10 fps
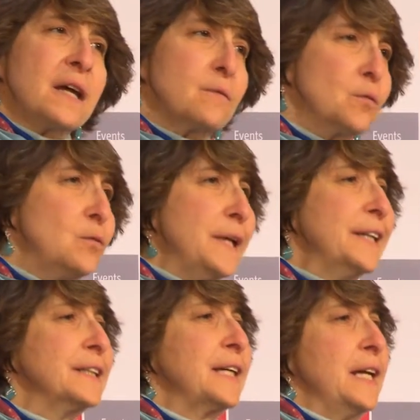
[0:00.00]

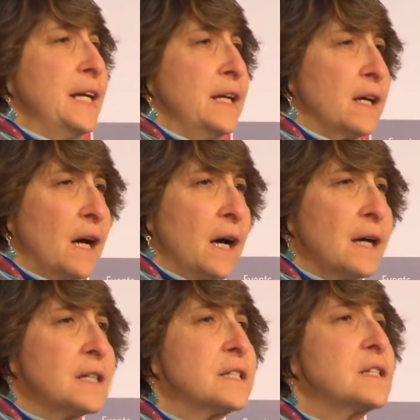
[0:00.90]
really
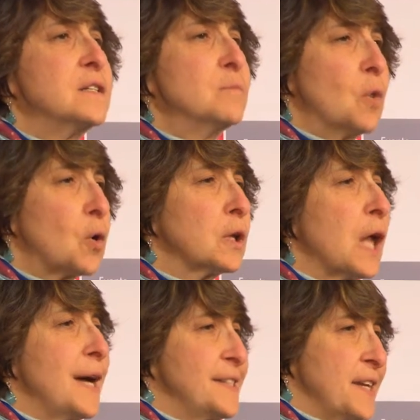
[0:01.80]

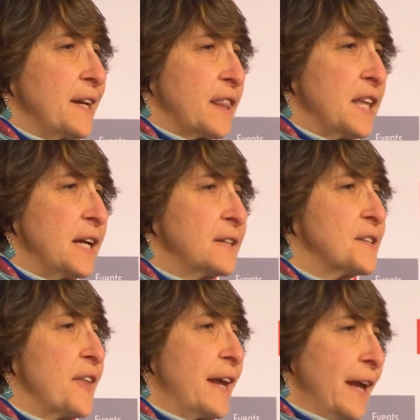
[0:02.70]
demoralizing things
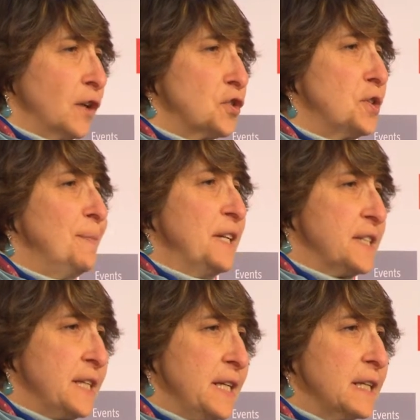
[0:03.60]
that
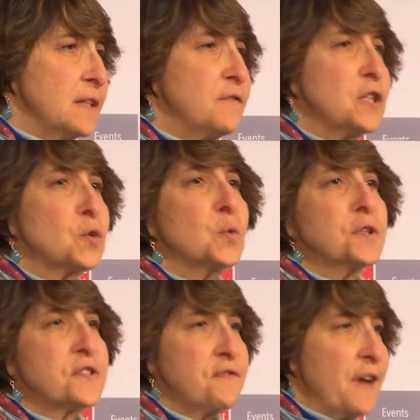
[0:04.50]
LGBT
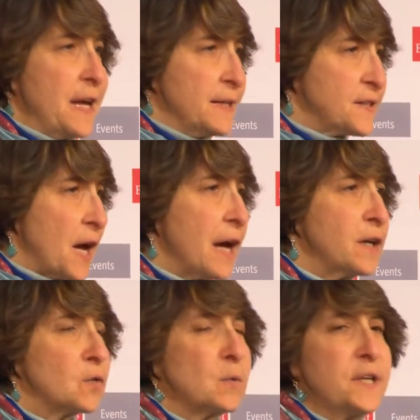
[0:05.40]
individuals face:
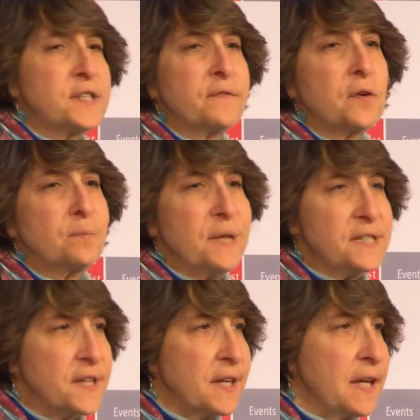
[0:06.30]
higher rates of
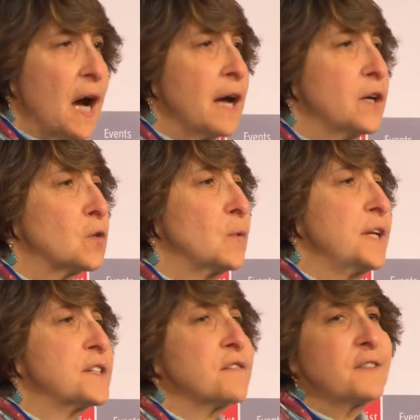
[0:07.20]
obesity, higher
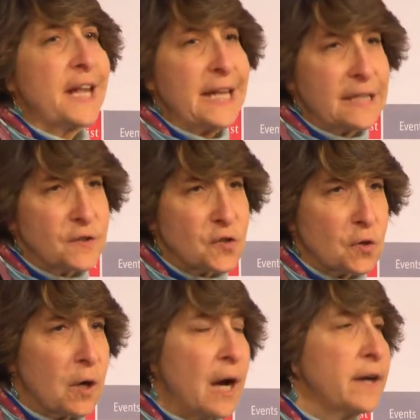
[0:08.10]
rates of
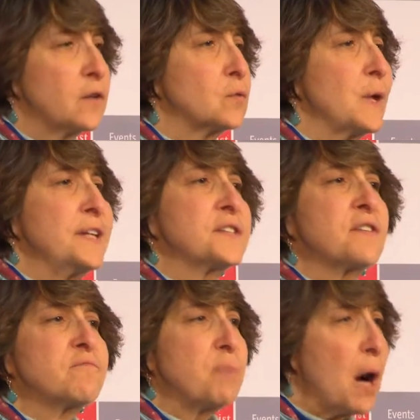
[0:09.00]
cancer, higher rates
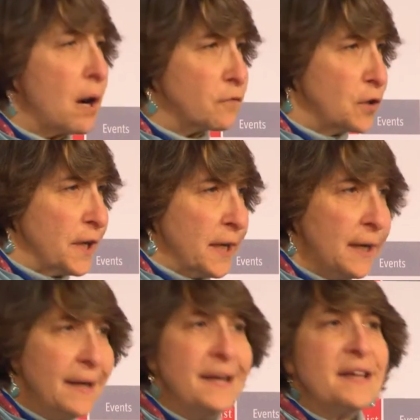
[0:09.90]
of
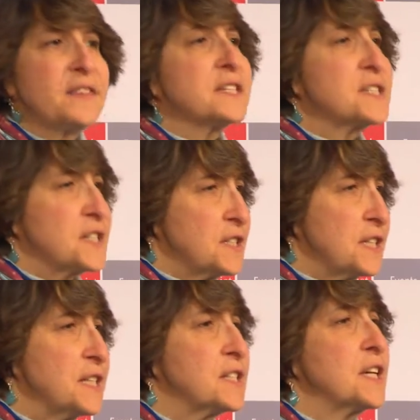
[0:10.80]
poverty. The
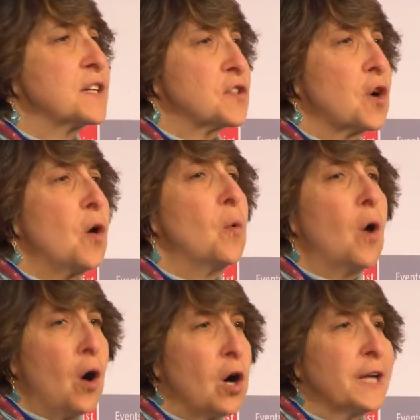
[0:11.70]
statistics go
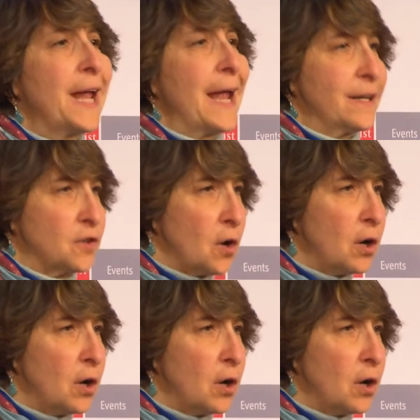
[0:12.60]
on, and